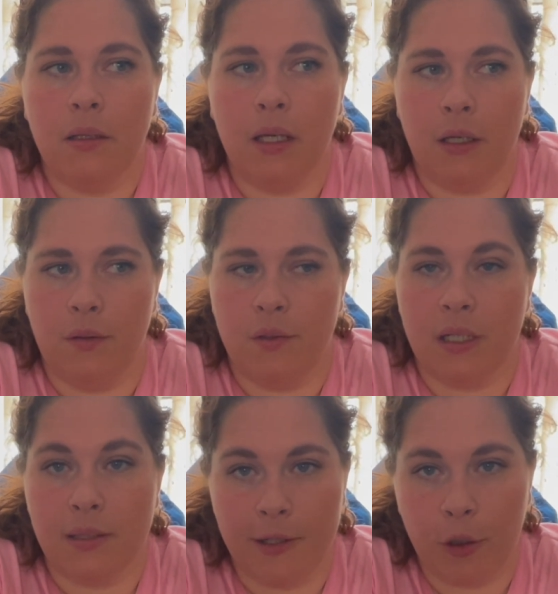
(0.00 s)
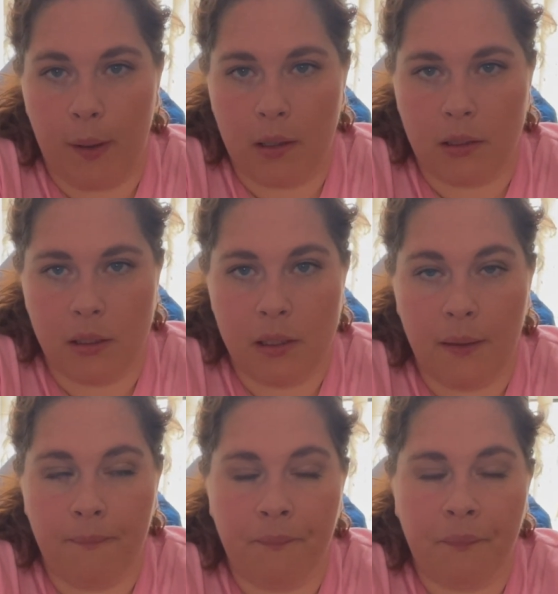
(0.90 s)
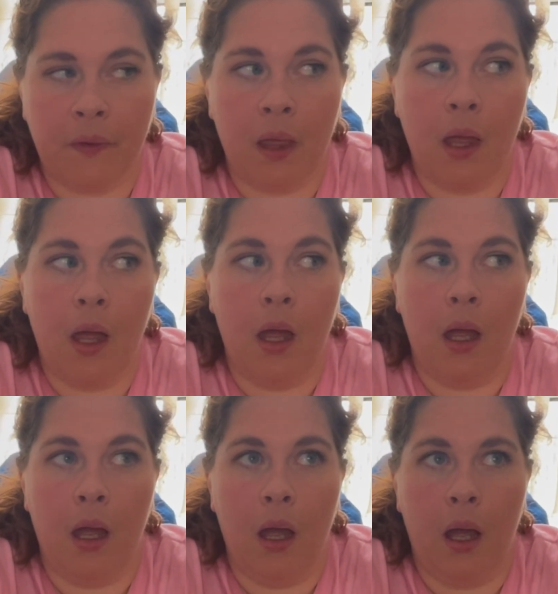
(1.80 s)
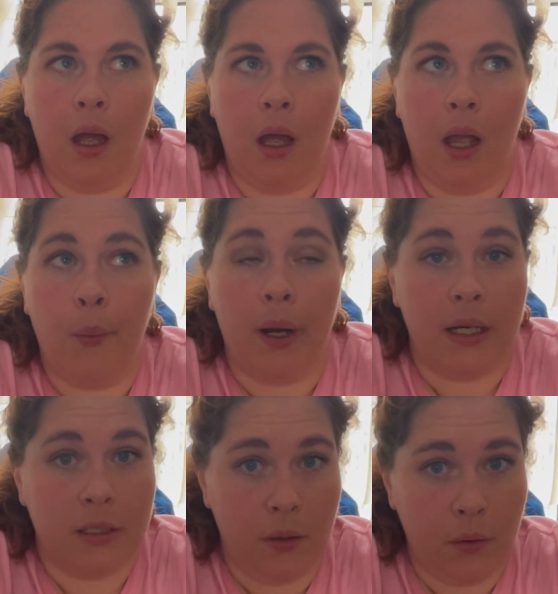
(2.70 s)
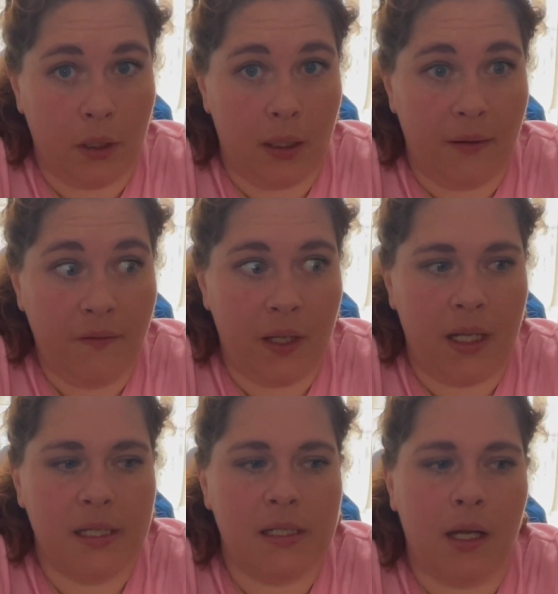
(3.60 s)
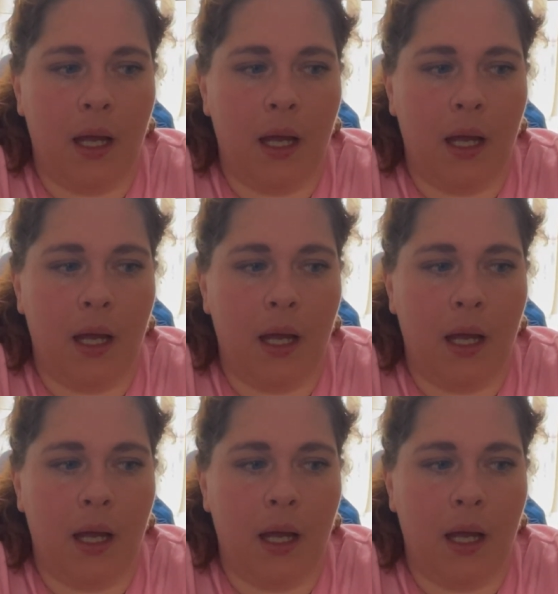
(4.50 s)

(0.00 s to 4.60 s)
get used as litter boxes. And what I don't love is,